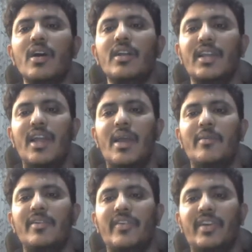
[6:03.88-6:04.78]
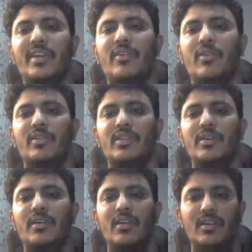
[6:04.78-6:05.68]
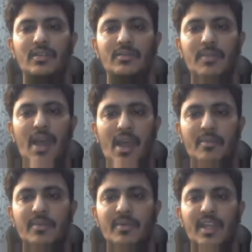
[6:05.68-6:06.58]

Then I am iterating all the map,